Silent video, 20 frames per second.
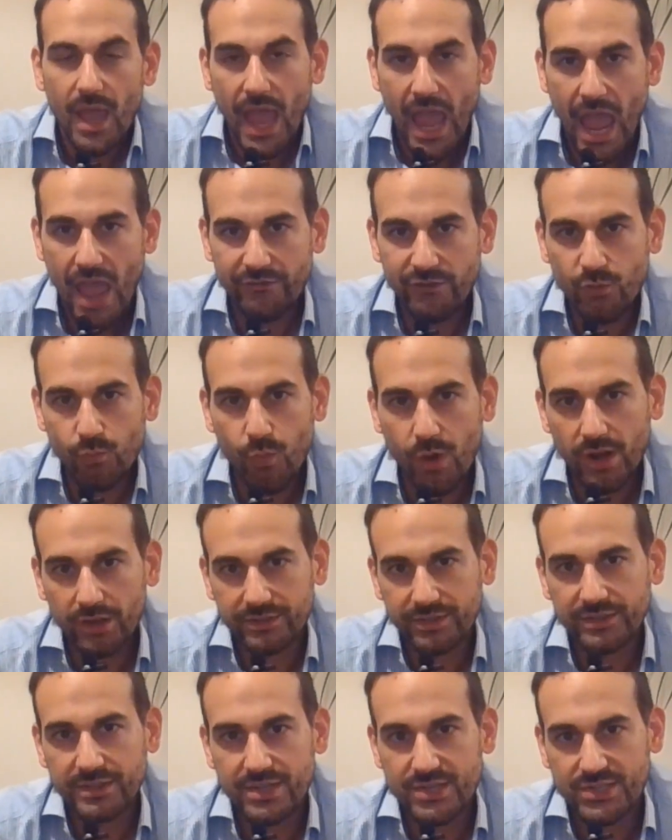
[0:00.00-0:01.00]
Having
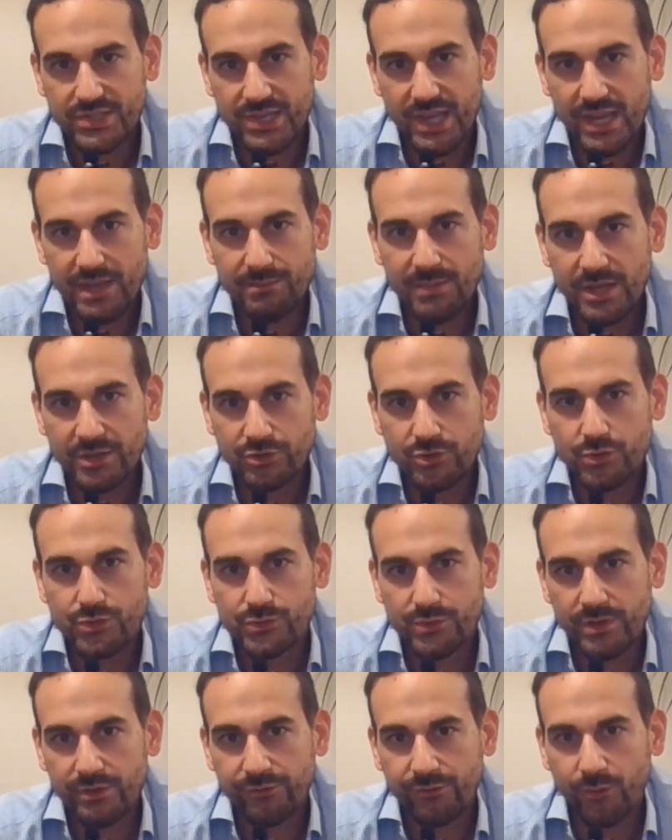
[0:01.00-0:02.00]
worked in the same
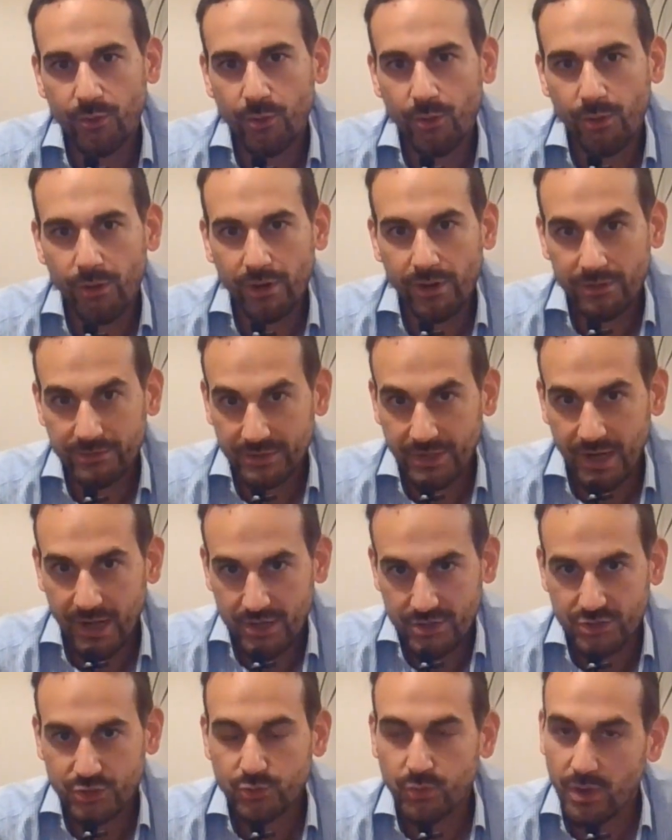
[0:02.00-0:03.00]
industry for the
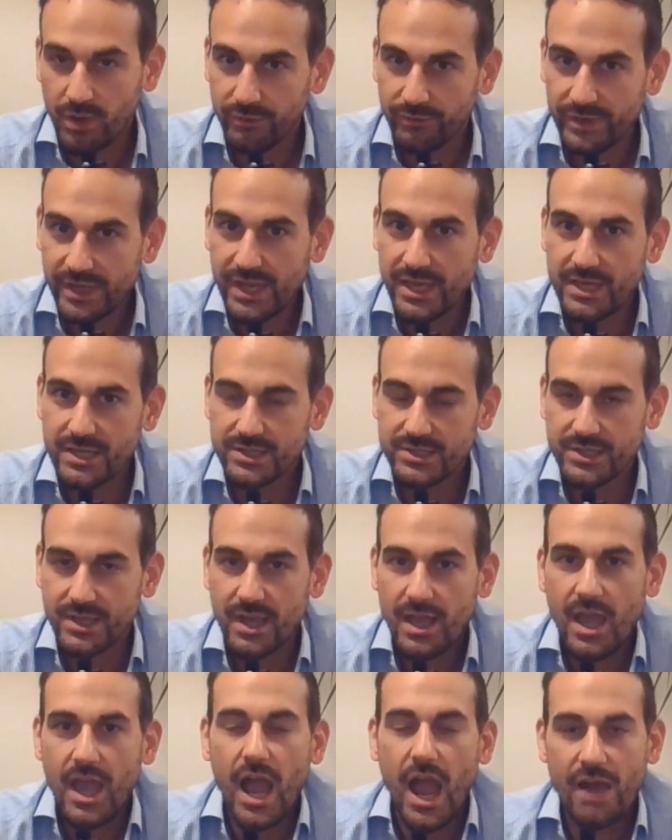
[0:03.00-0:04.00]
last 12 years,
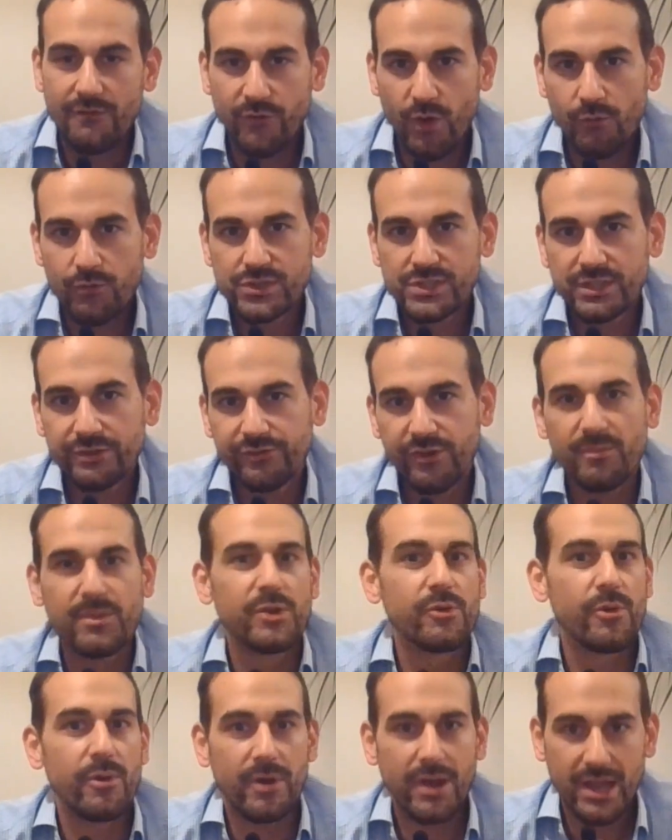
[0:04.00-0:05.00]
I've obviously
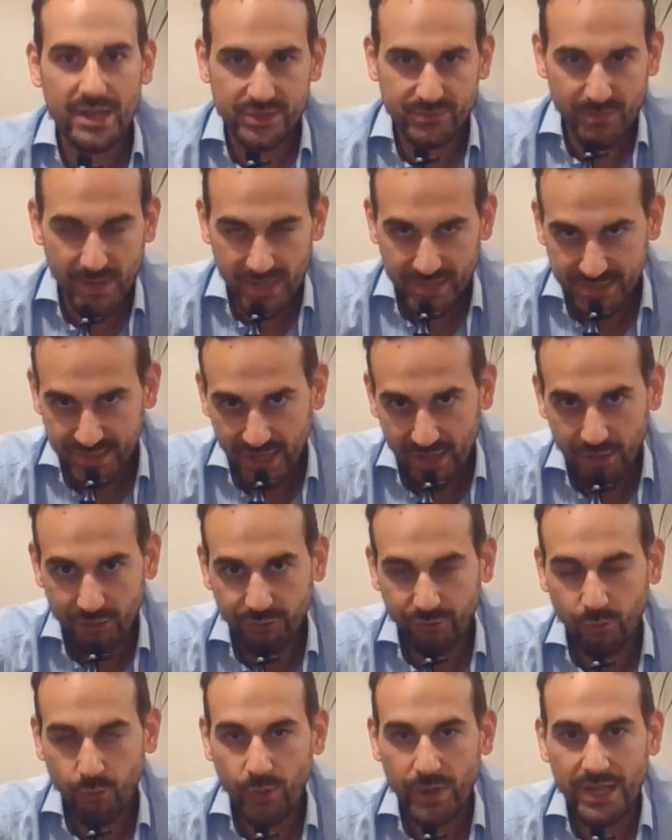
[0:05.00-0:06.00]
familiarized
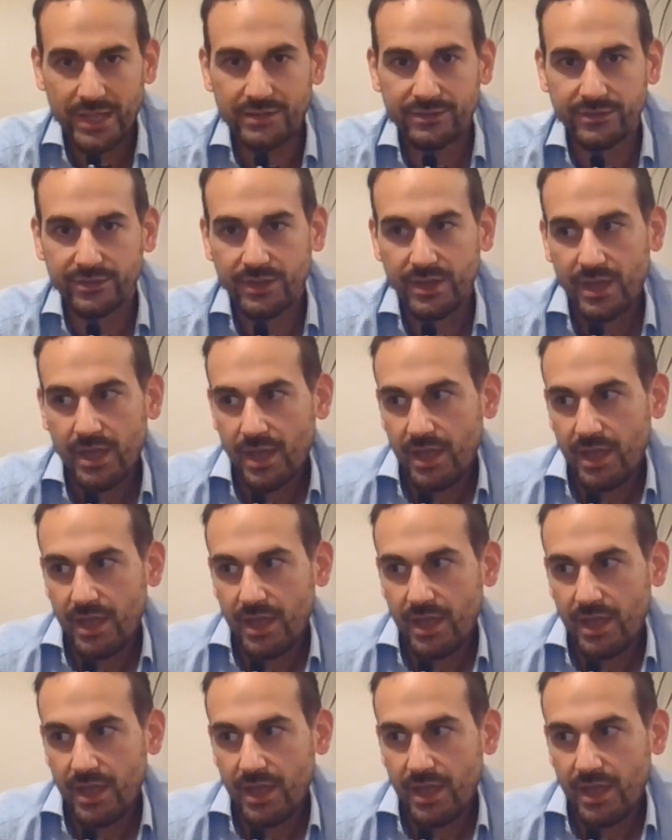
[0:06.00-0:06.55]
myself with